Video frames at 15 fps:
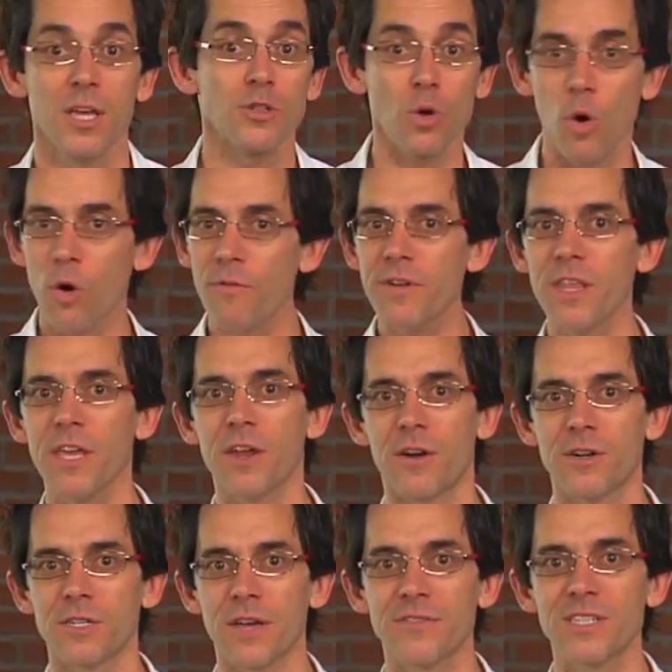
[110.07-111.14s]
So over the
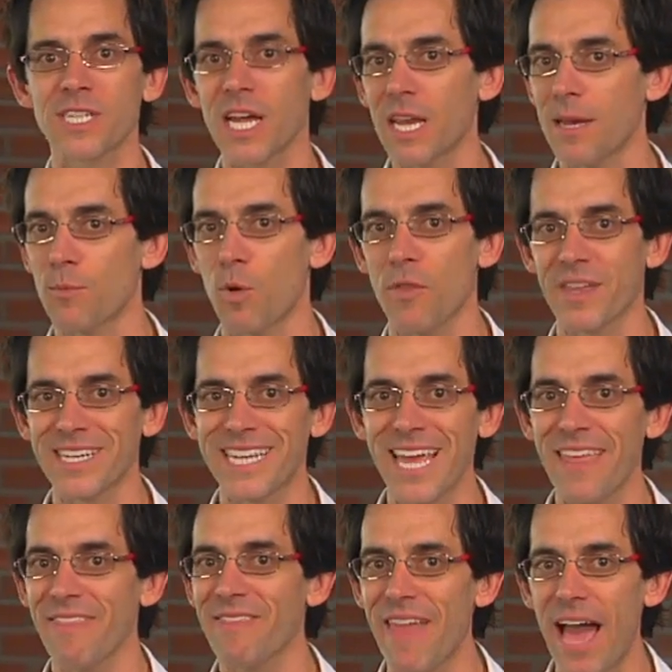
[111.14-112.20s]
years, I've studied more than
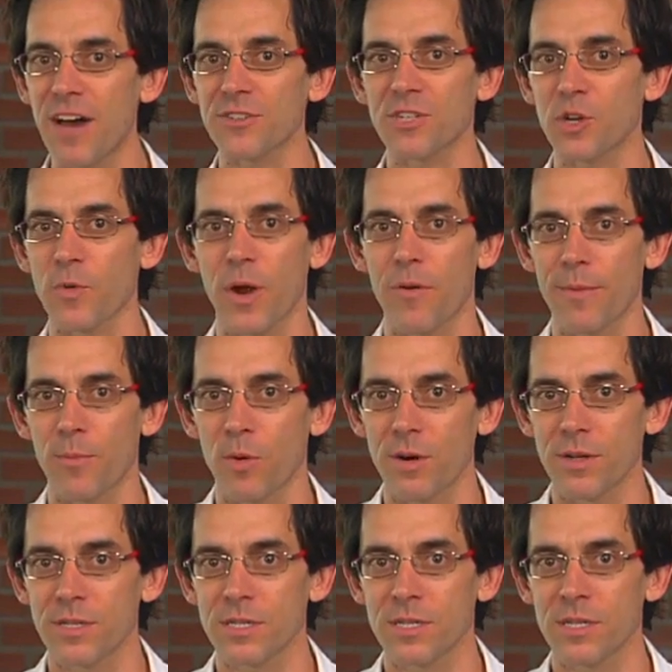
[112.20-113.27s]
10,000 credit
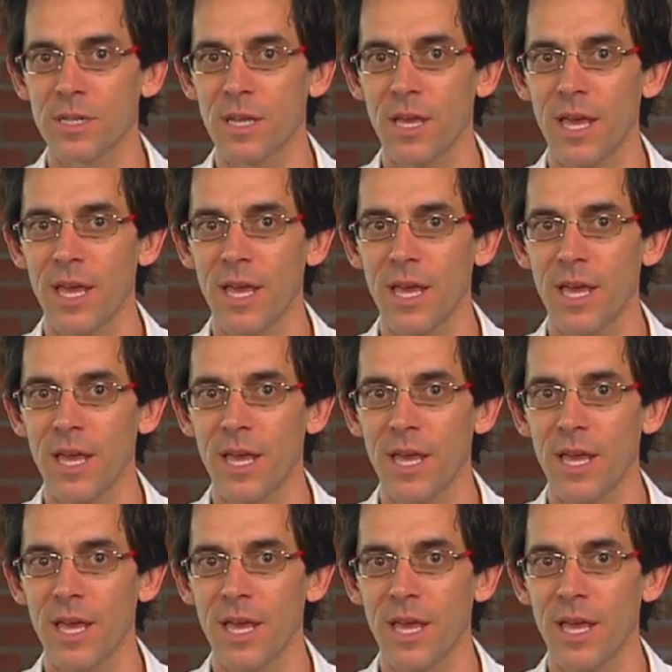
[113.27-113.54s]
reports.